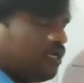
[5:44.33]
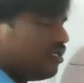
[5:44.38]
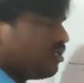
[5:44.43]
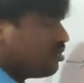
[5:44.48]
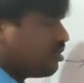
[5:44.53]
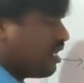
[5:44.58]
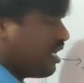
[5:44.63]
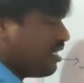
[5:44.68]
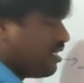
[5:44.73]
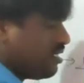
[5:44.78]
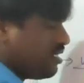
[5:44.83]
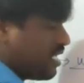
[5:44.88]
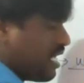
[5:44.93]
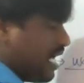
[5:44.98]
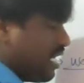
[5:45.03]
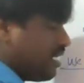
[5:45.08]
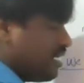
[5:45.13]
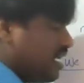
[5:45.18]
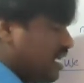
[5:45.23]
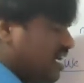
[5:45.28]
So another
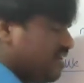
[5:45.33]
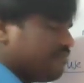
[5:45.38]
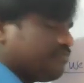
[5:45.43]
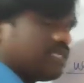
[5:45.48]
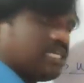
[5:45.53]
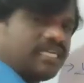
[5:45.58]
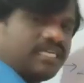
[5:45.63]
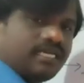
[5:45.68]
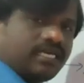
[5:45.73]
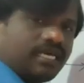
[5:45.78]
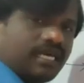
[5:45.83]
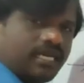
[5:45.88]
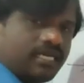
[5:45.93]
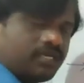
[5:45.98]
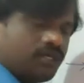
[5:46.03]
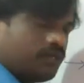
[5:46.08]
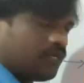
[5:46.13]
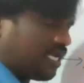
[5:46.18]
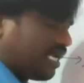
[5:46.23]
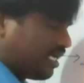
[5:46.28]
angle I am taking
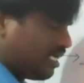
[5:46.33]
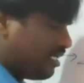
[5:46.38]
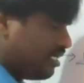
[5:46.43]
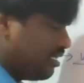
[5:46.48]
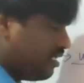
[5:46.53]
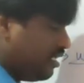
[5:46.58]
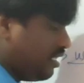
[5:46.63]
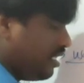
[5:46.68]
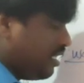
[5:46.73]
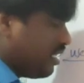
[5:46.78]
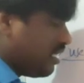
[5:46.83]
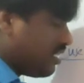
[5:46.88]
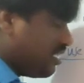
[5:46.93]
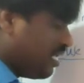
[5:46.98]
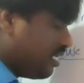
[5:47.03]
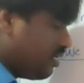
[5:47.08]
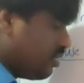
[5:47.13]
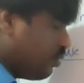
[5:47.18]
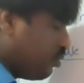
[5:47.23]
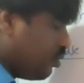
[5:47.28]
acute angle.
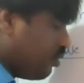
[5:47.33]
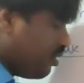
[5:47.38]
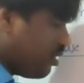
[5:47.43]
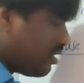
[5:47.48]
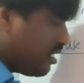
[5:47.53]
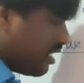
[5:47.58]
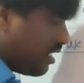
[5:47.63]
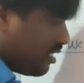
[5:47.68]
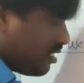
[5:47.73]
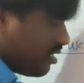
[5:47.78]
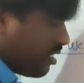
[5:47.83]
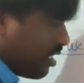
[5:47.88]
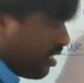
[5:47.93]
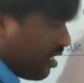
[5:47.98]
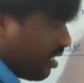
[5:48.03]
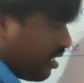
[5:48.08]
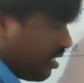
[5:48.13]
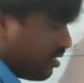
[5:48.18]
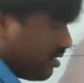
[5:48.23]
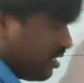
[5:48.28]
Then you know
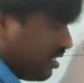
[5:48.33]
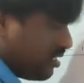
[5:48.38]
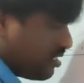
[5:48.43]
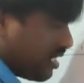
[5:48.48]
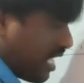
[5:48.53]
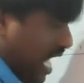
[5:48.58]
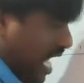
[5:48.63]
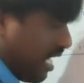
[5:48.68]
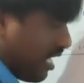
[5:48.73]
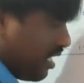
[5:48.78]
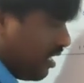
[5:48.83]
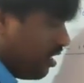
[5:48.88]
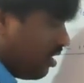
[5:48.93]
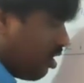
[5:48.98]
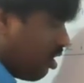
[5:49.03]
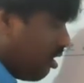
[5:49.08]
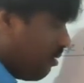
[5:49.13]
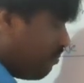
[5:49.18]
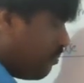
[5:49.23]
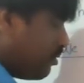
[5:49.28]
that this angle
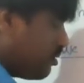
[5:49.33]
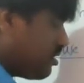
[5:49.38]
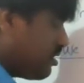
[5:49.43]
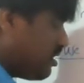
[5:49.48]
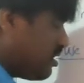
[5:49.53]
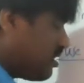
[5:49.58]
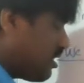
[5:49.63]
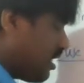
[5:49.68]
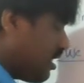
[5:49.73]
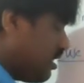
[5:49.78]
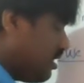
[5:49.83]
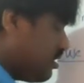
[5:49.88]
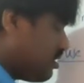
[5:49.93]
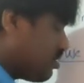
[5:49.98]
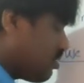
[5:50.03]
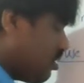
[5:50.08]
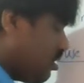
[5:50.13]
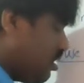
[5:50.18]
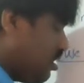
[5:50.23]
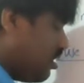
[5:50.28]
opposite side
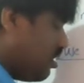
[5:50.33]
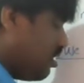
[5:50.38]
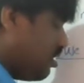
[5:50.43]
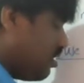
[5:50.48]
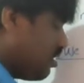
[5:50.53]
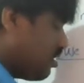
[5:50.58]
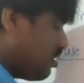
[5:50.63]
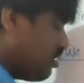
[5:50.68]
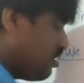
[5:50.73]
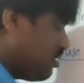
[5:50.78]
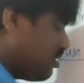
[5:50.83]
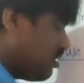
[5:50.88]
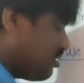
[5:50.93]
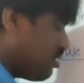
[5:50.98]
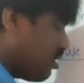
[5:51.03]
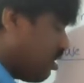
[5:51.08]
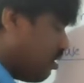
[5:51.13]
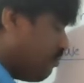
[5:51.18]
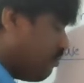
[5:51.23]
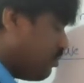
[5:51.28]
is called, this
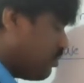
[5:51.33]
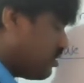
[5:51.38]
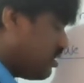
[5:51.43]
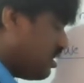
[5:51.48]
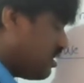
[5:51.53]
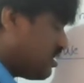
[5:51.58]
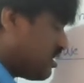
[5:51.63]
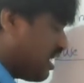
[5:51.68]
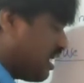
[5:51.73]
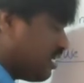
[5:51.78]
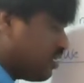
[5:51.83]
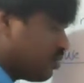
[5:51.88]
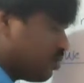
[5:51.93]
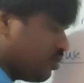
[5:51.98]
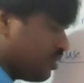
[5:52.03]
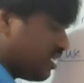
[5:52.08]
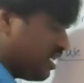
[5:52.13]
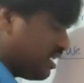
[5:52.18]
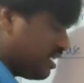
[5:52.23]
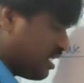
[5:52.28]
is opposite side
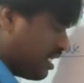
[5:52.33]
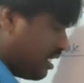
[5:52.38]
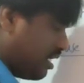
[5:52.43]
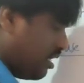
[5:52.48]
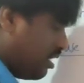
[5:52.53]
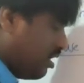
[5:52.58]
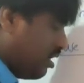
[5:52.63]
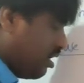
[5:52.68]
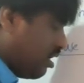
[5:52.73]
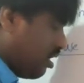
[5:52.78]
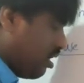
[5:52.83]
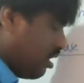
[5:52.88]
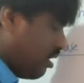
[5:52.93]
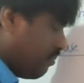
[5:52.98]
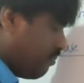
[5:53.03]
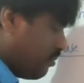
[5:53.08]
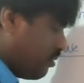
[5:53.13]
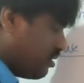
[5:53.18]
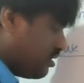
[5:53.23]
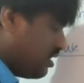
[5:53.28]
to theta,
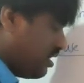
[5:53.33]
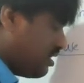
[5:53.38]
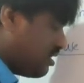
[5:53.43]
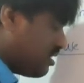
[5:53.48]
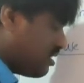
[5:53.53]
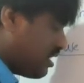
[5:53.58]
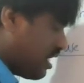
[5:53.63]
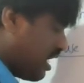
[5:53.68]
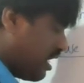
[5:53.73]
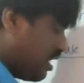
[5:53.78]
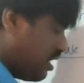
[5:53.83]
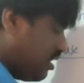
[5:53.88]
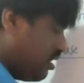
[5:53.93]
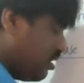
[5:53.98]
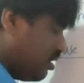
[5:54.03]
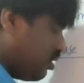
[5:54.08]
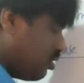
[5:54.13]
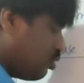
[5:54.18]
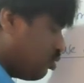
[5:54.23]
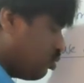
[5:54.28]
opposite
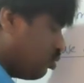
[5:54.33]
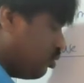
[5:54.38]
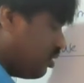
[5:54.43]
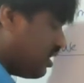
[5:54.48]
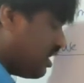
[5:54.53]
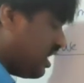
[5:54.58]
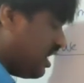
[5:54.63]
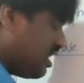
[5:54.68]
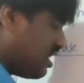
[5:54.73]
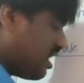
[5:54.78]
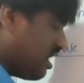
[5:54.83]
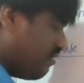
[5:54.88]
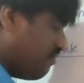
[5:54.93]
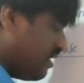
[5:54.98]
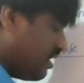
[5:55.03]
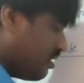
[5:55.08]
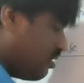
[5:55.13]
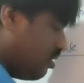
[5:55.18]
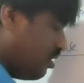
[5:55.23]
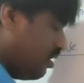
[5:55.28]
side to theta
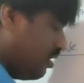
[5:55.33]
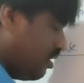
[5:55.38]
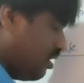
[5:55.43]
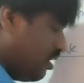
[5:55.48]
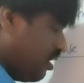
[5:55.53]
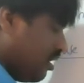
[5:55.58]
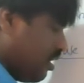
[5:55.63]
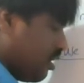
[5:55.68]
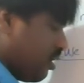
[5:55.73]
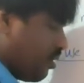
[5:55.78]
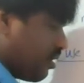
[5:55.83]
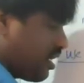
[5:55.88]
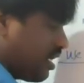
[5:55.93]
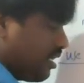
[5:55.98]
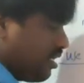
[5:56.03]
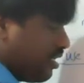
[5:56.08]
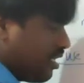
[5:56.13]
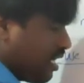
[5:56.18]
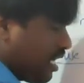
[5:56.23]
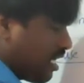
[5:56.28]
we call.
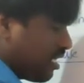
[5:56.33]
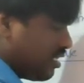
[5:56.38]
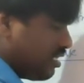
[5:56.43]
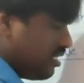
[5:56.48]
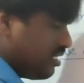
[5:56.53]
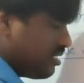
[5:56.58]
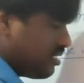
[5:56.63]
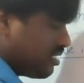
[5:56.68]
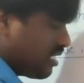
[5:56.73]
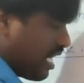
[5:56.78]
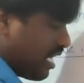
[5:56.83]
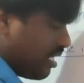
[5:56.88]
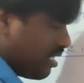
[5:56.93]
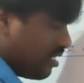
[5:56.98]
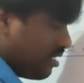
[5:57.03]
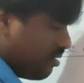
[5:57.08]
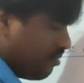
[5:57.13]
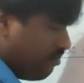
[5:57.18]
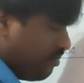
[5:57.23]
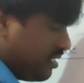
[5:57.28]
Okay, and this
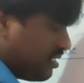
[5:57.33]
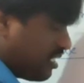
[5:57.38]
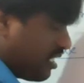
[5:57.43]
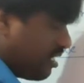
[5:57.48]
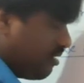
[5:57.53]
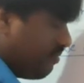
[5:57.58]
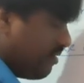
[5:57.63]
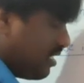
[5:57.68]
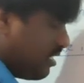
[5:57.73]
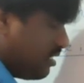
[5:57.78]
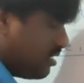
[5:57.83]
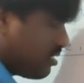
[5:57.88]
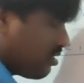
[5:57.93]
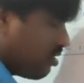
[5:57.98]
side beside one is